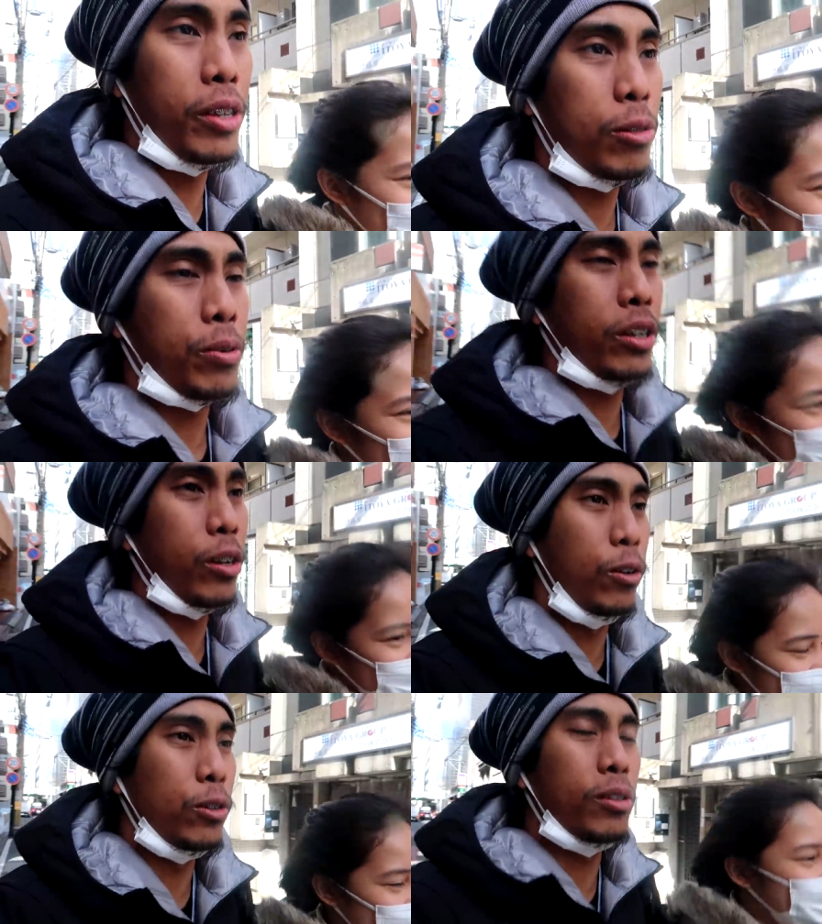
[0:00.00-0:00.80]
this, we're
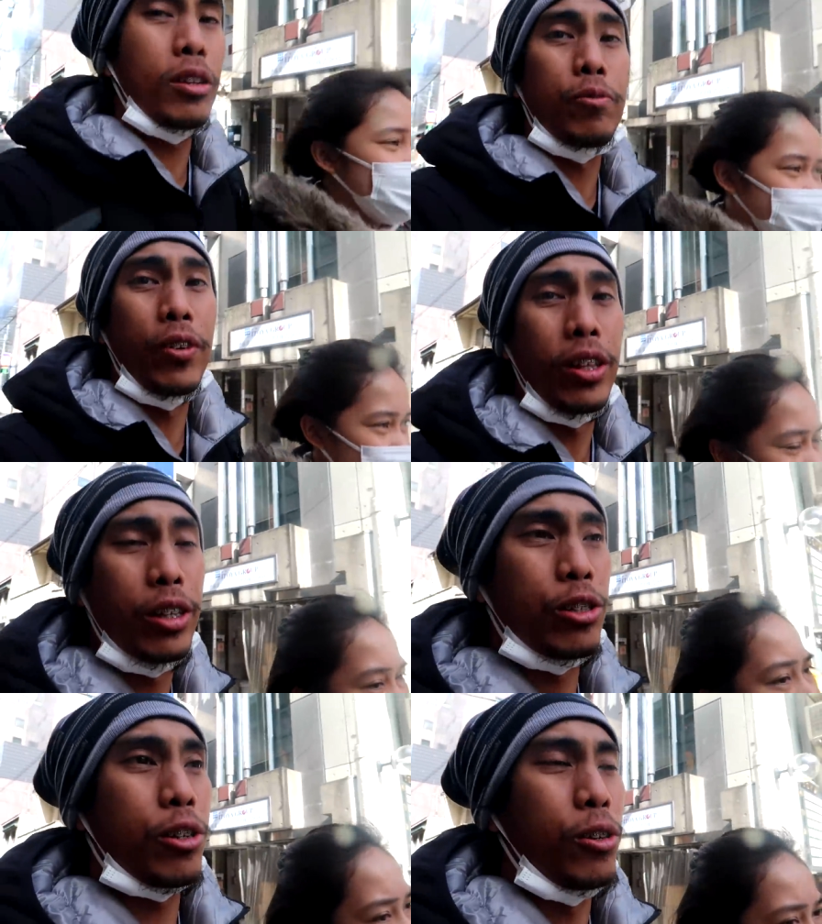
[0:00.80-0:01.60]
gonna go to this
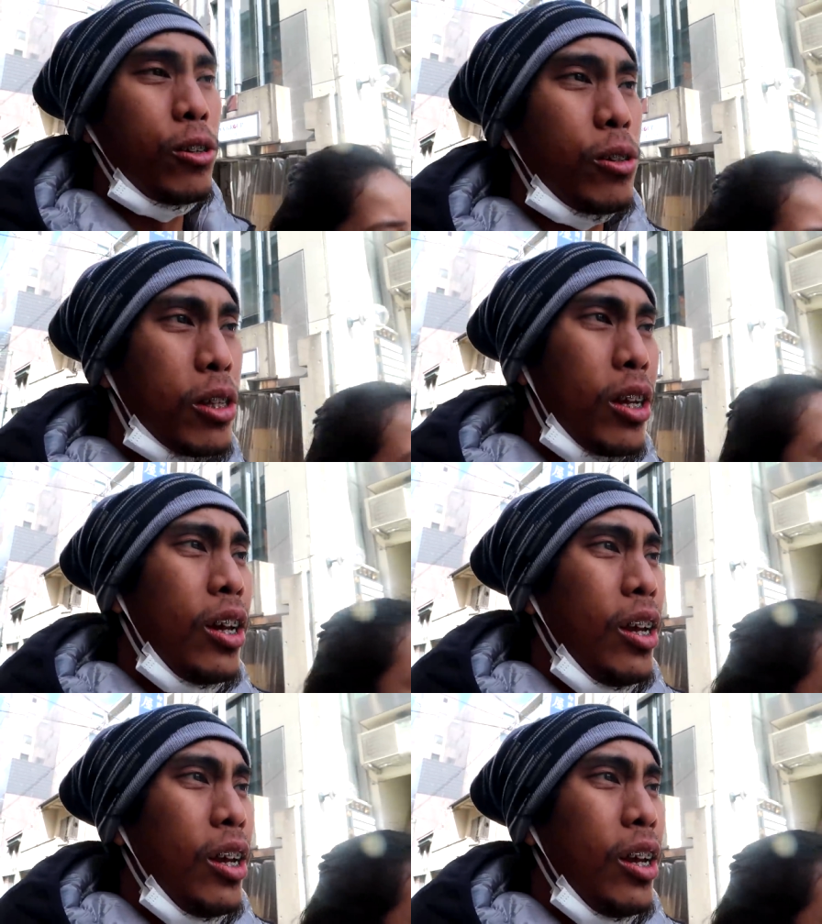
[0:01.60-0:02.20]
village called